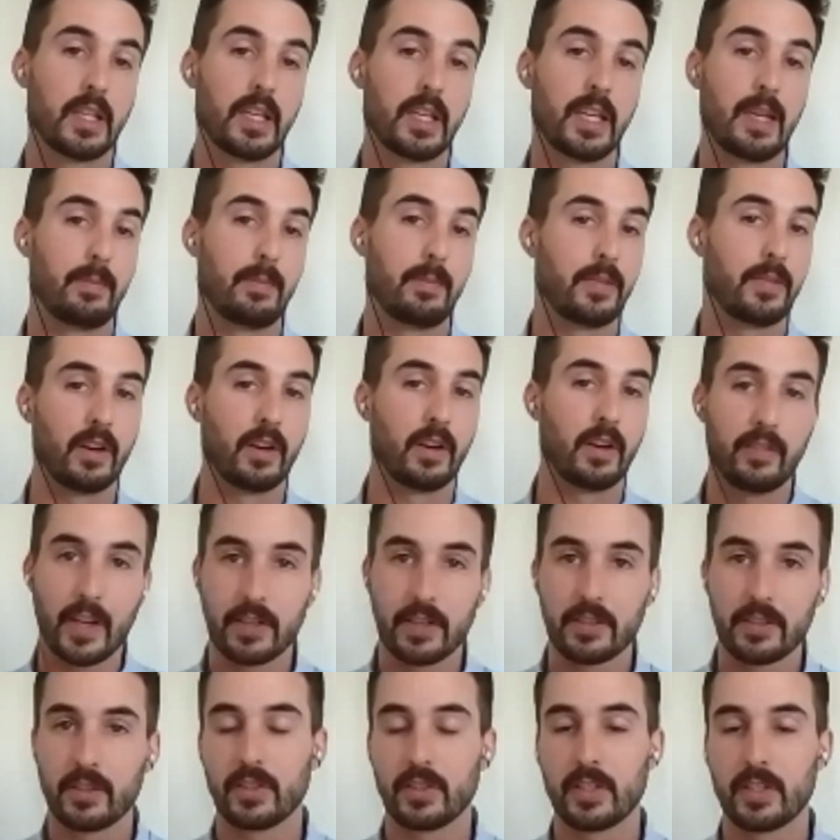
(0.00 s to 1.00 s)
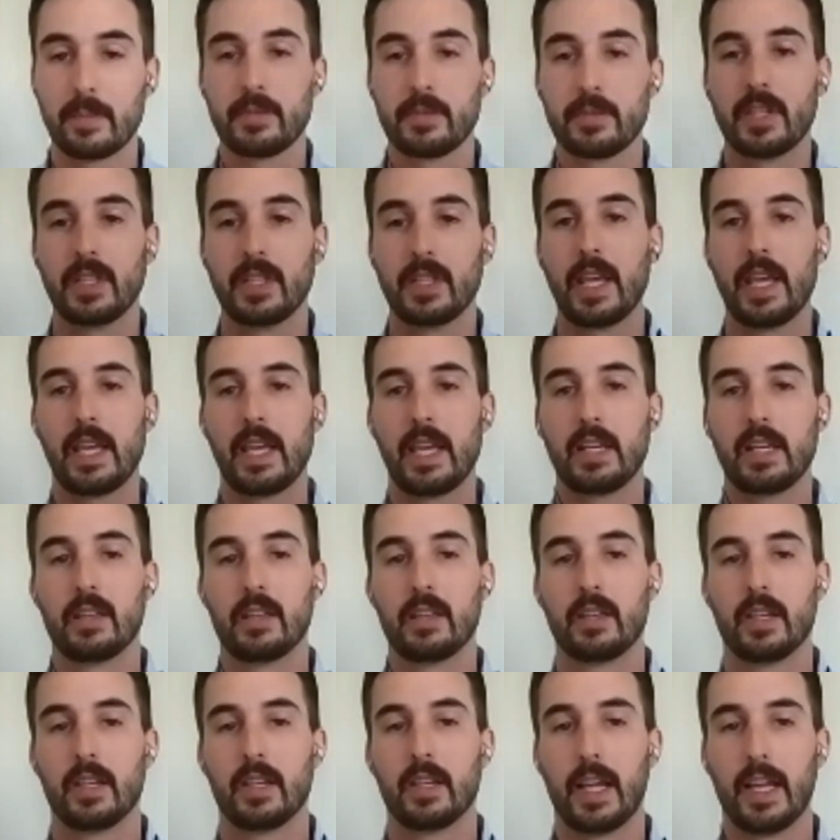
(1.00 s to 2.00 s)
keep their investors up to
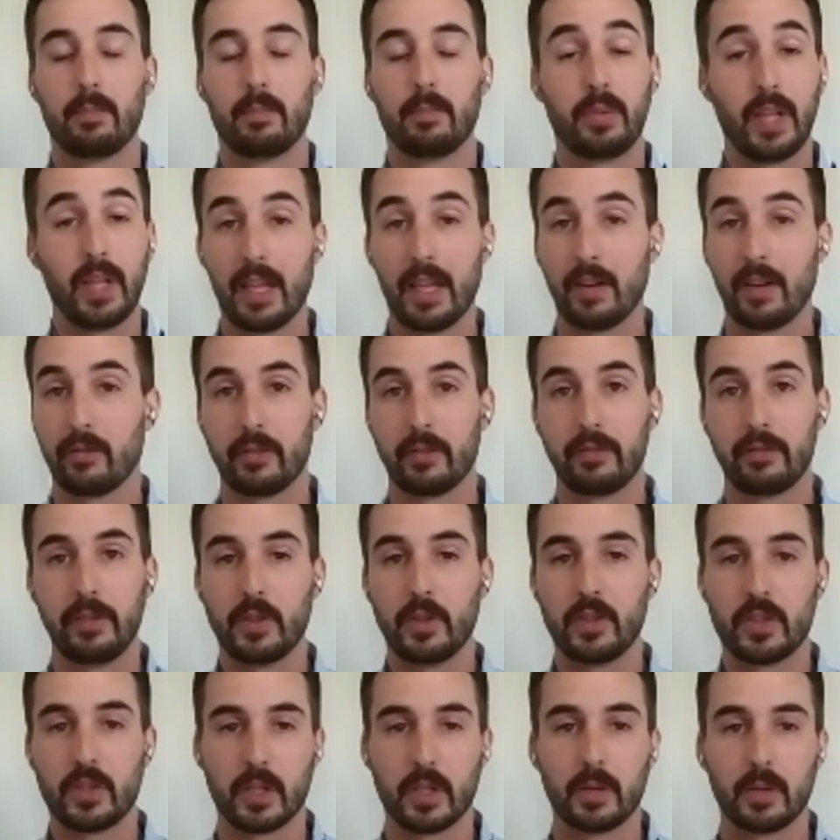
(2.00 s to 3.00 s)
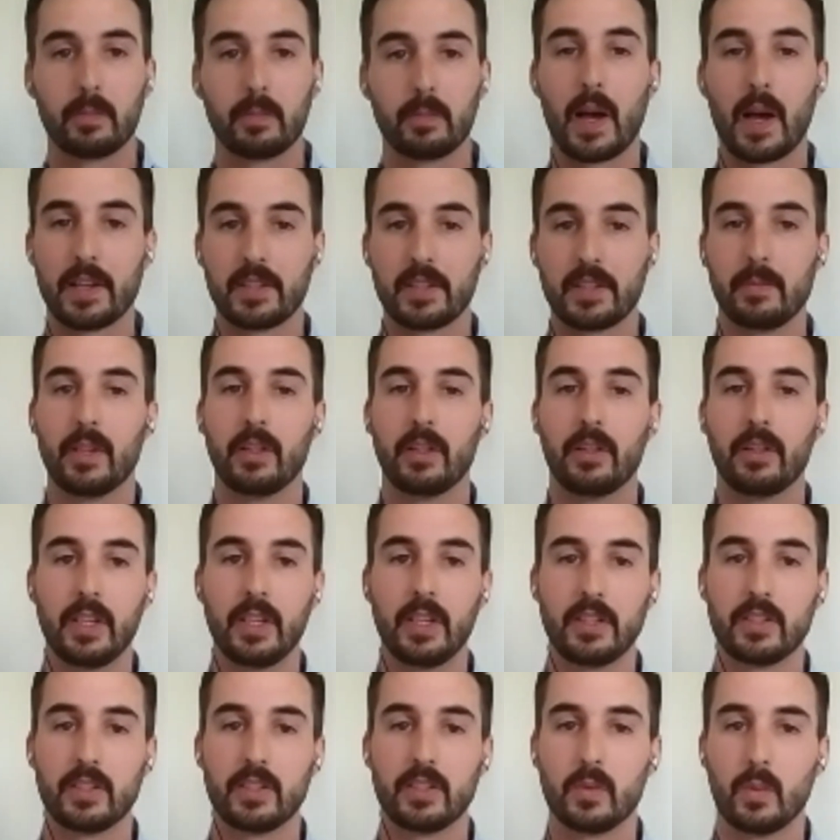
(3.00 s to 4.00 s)
date, and plan for future
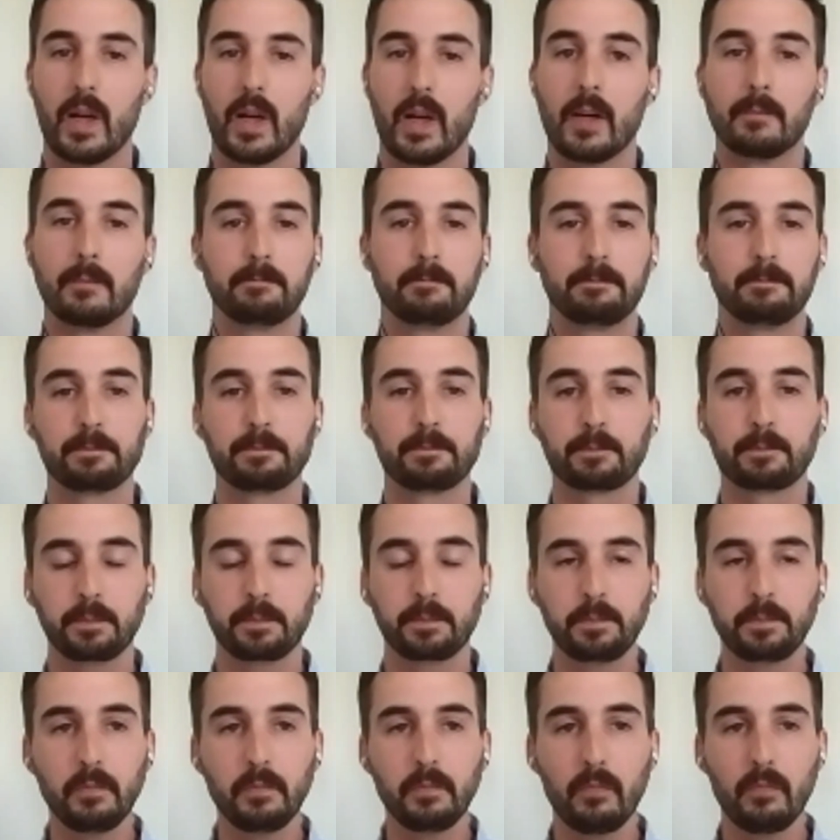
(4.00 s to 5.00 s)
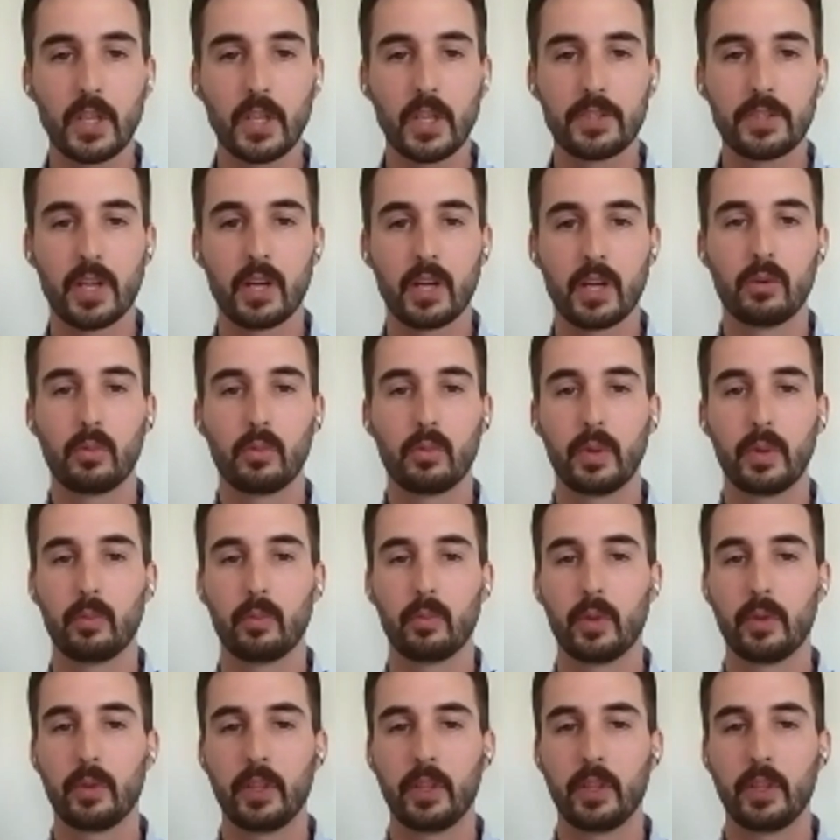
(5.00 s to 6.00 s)
possibilities as well. So
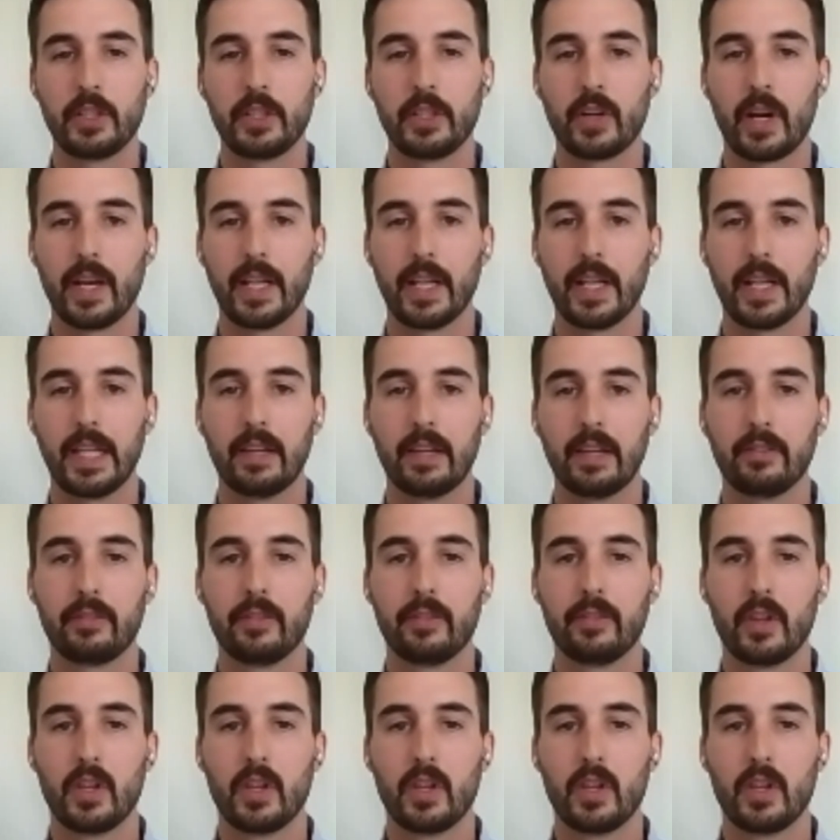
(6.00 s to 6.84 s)
we're really trying to give